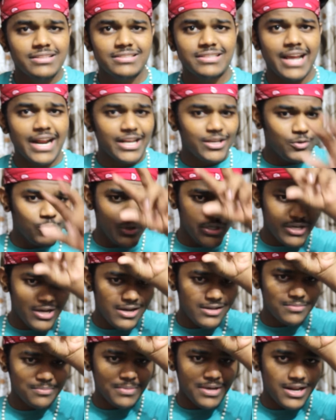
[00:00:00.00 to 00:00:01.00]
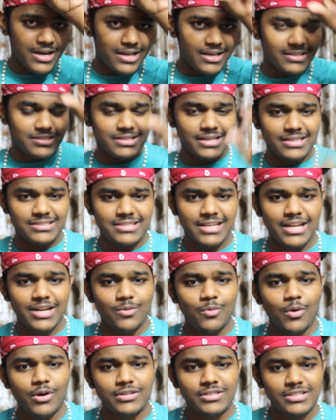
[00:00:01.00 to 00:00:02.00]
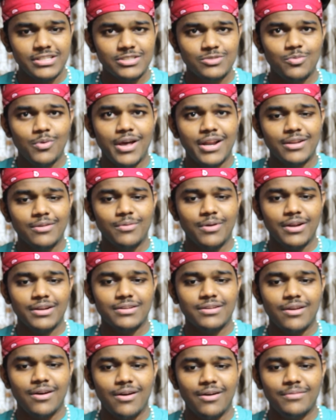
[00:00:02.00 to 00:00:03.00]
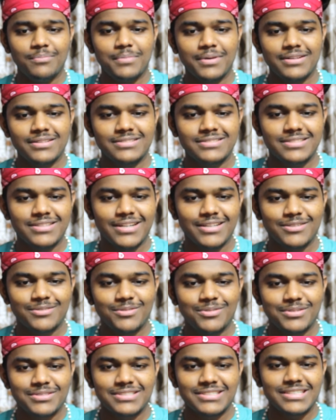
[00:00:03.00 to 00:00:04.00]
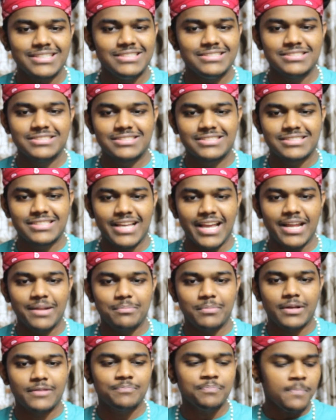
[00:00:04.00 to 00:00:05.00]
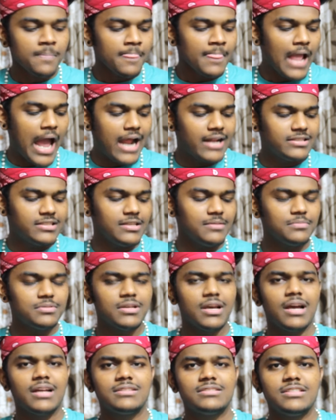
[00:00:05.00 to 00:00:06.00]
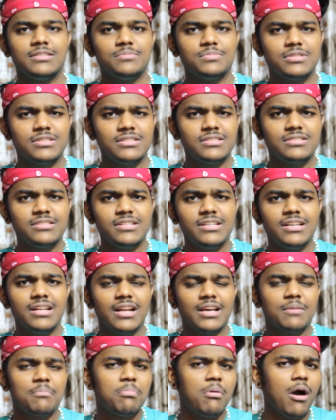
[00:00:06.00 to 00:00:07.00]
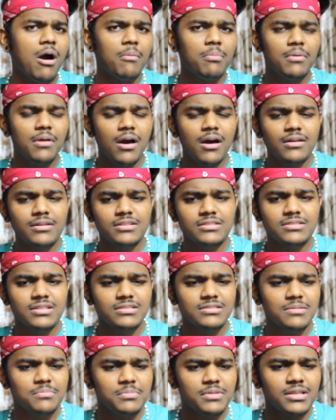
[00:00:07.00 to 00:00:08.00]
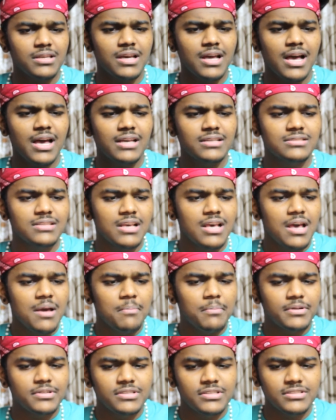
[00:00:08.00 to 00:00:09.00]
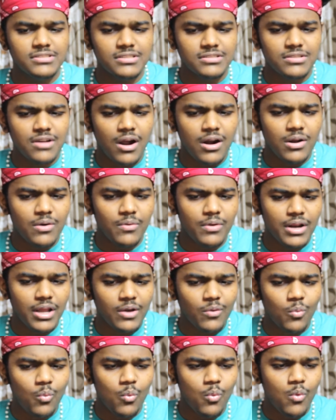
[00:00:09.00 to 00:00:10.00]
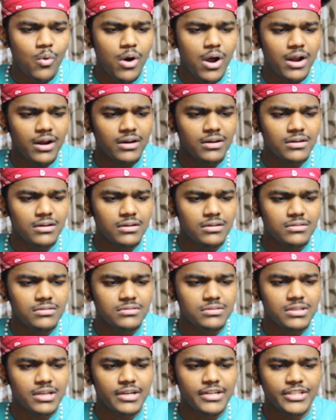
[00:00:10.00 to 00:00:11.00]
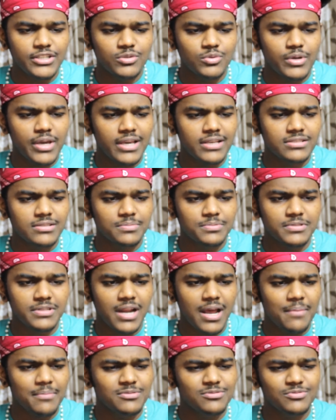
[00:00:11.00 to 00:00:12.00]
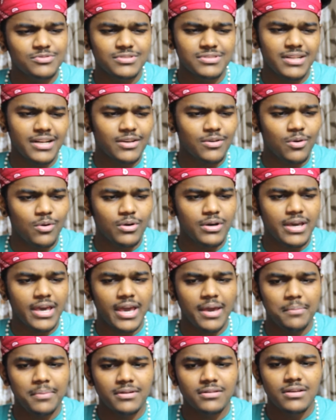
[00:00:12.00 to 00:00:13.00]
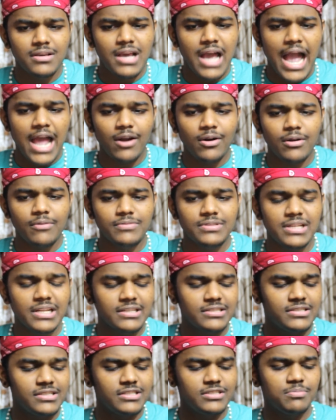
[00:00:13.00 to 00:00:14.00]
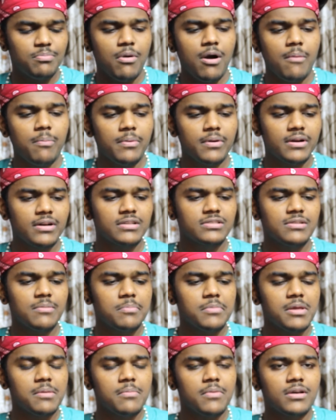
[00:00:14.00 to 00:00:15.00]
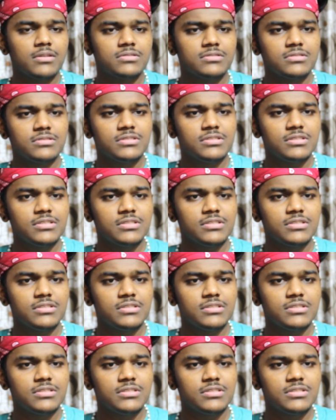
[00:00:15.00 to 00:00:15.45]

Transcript: this kind of unicorn, man, like, exactly what she is wearing right now, but it's like, looks insane, man. It seems, is she like a popular artist or something, guys, but she just got over like 1 132k subscribers, which is like okay, but I don't know if it's like she's popular or something, because